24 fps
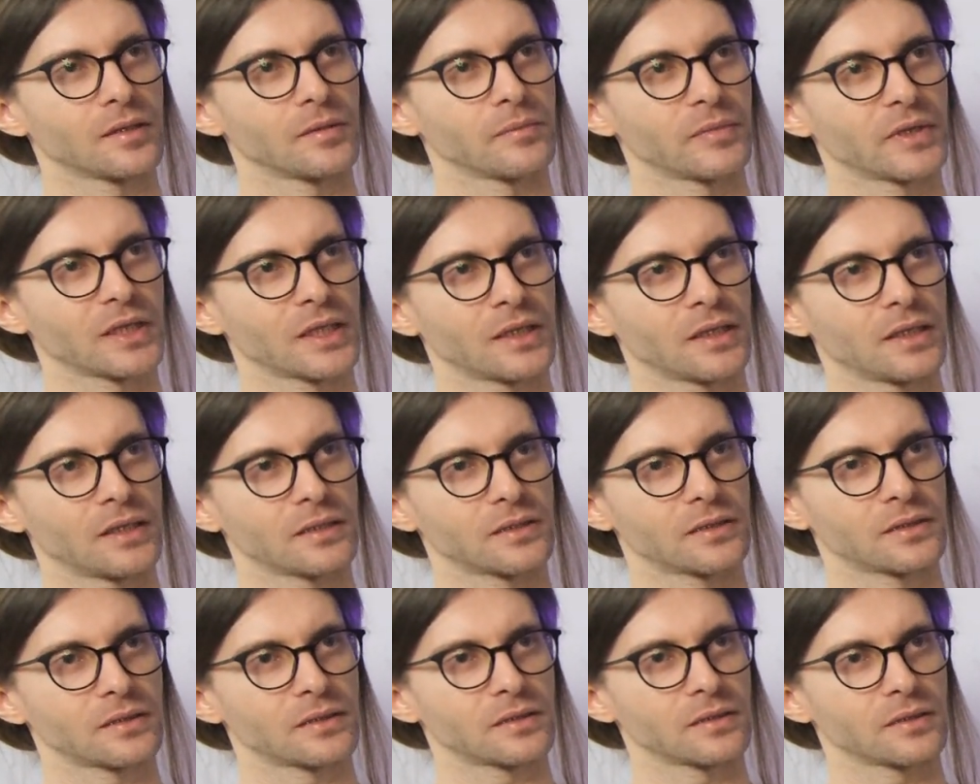
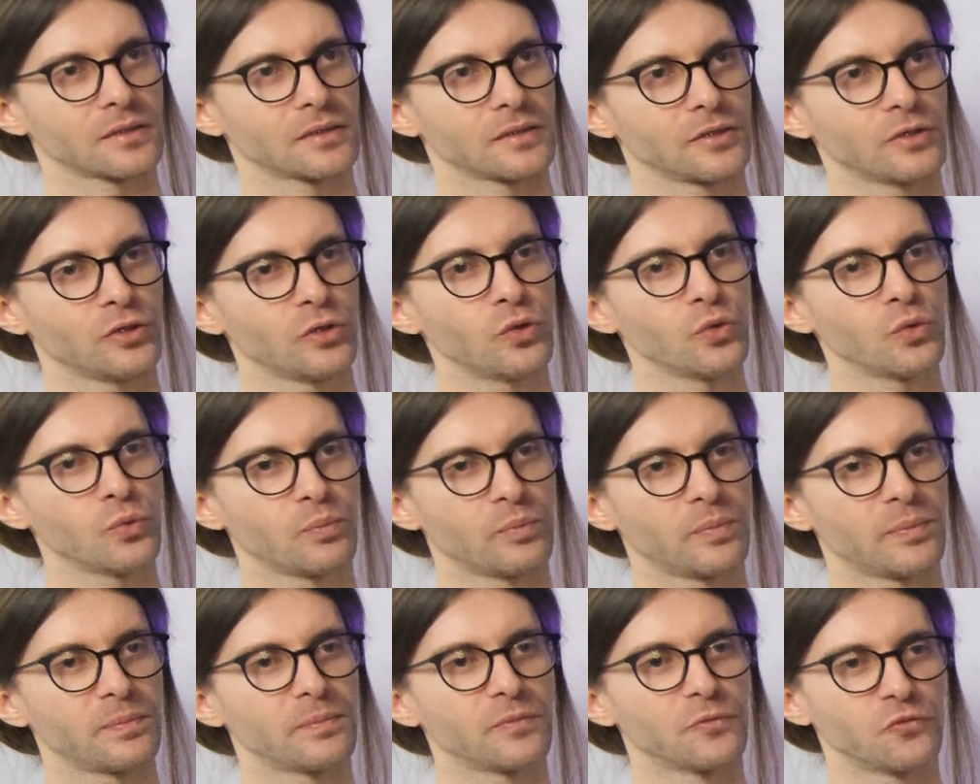because you
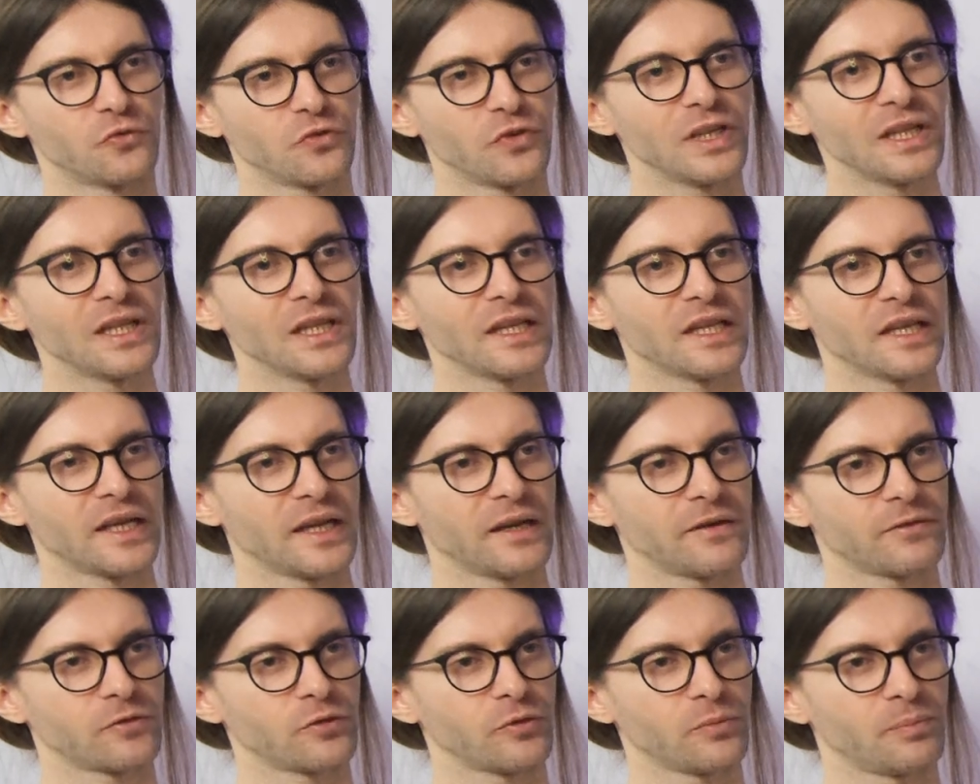really
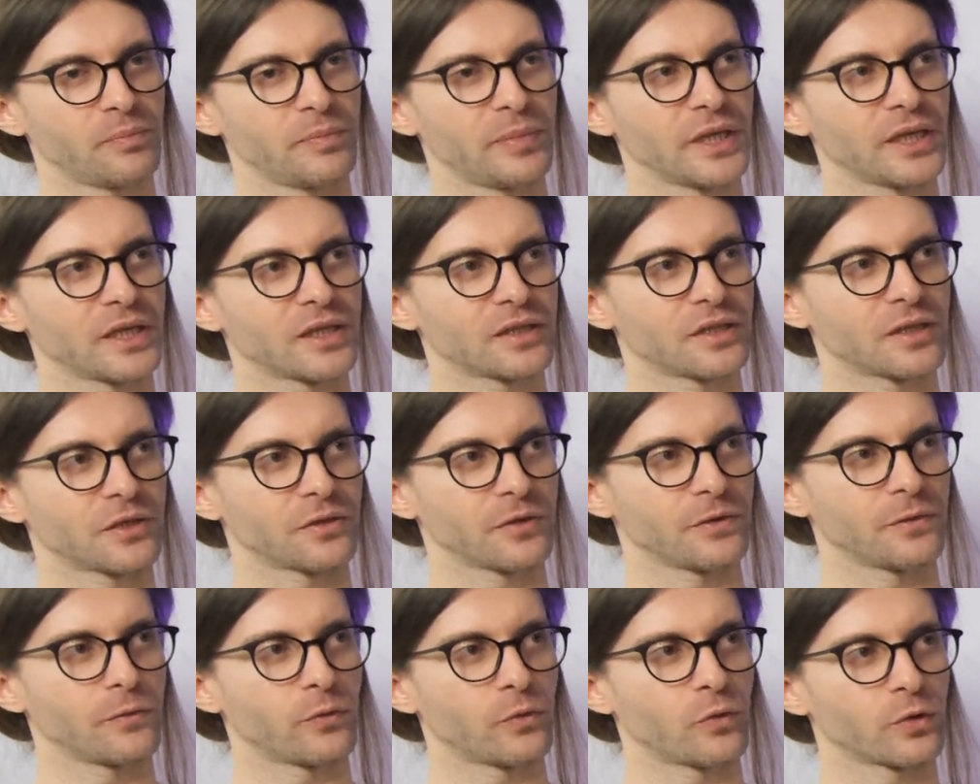have to pick the
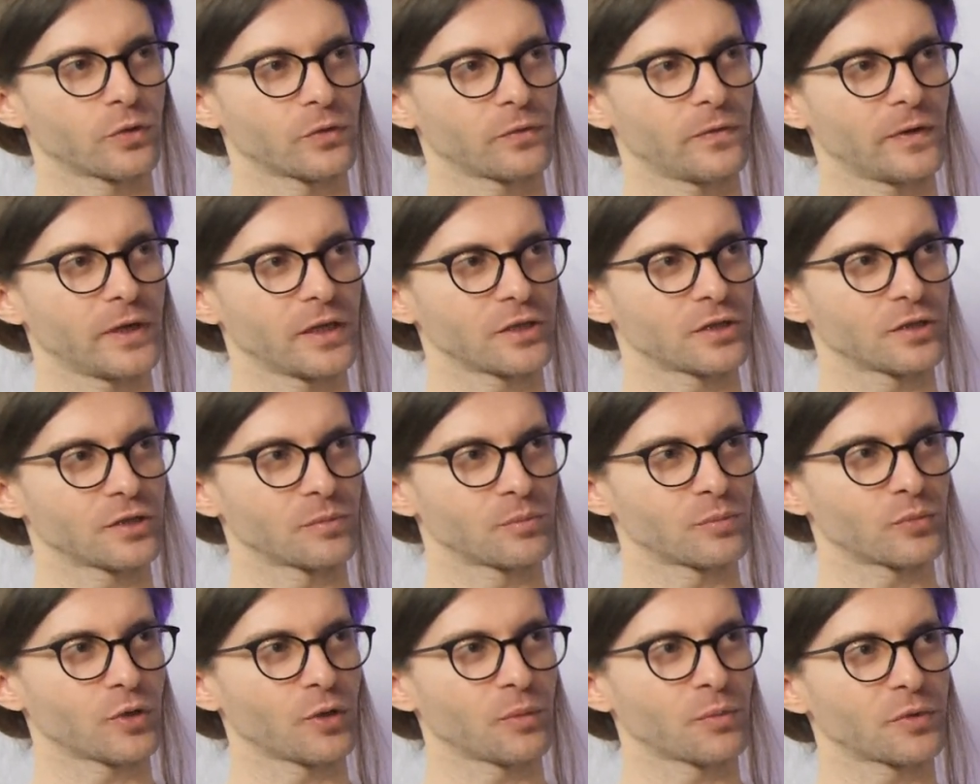reward function
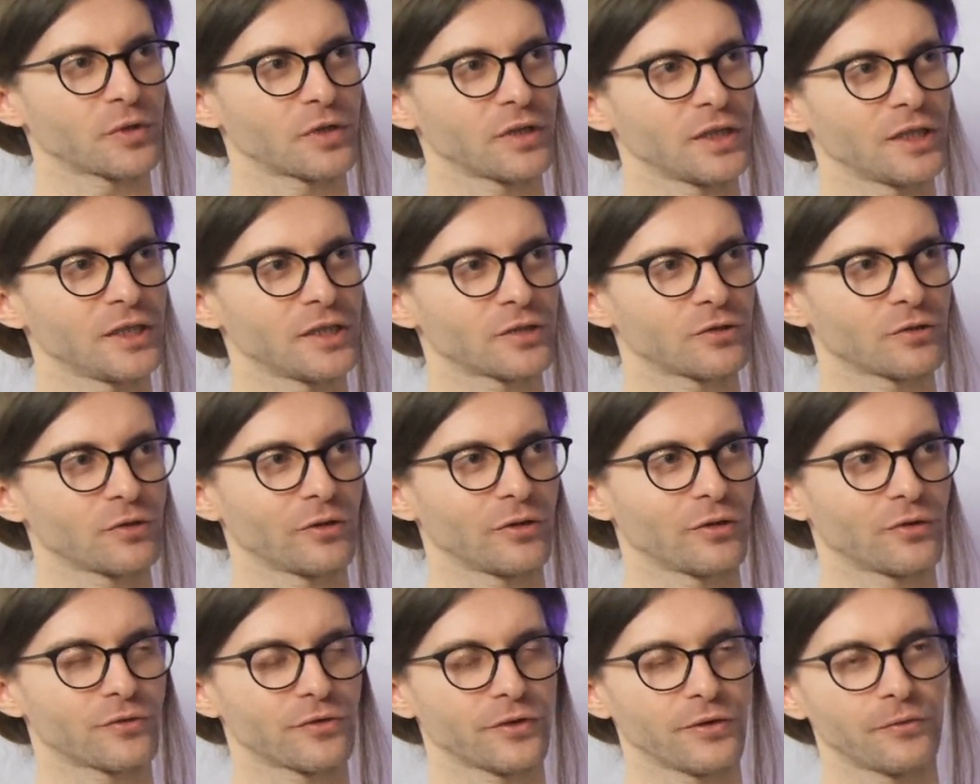properly, so
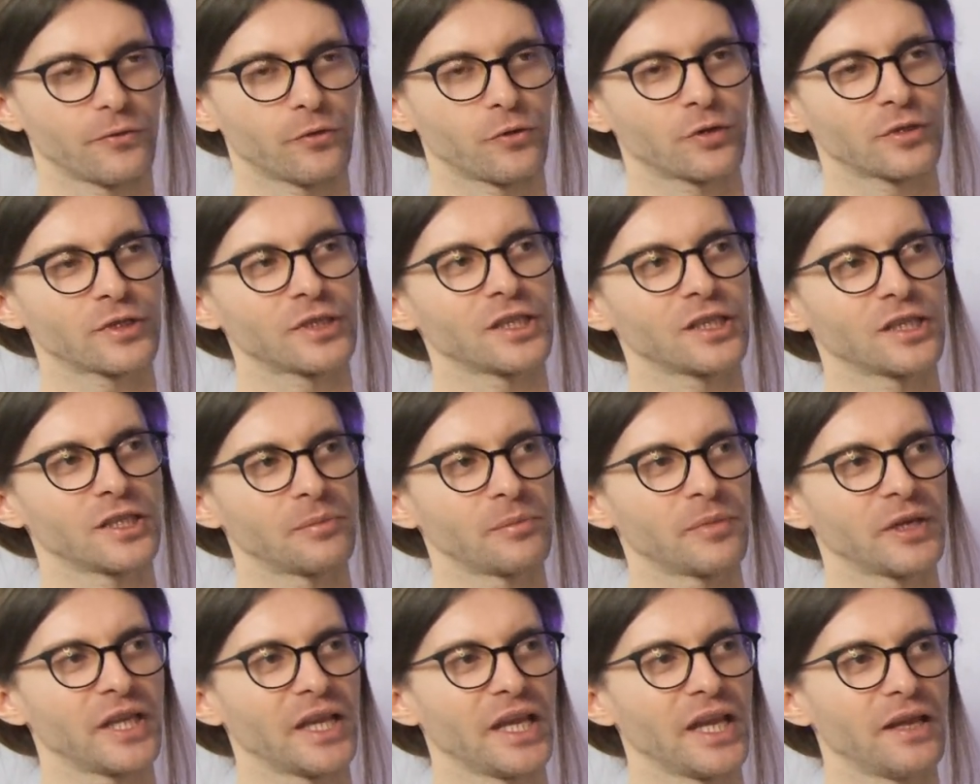you're rewarding the
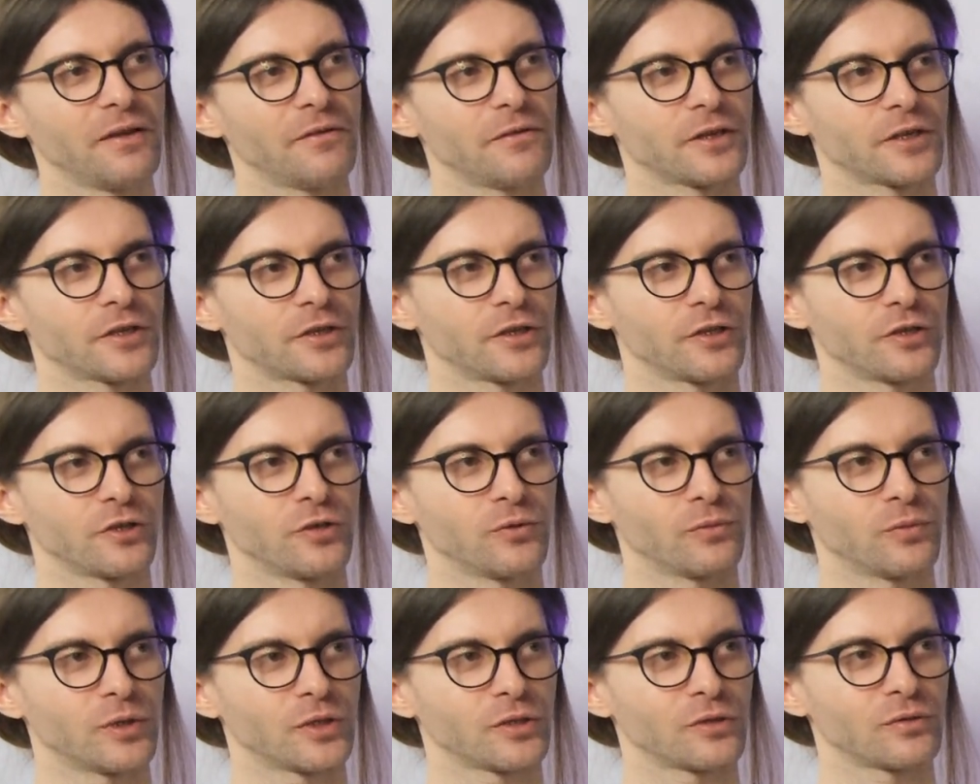behavior you
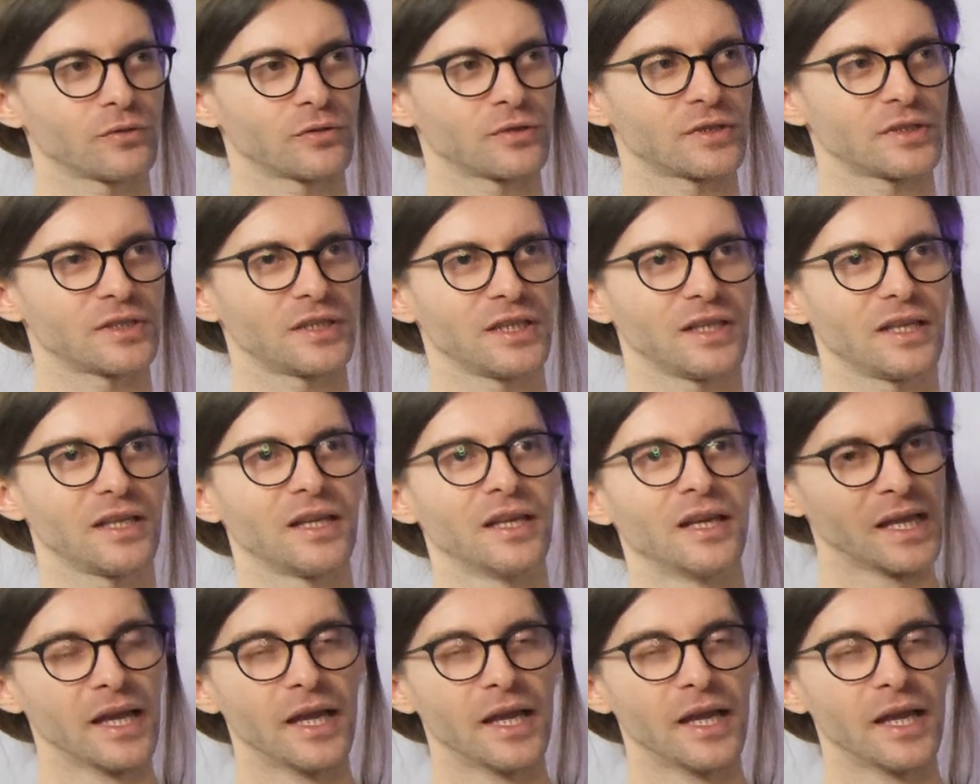want to see.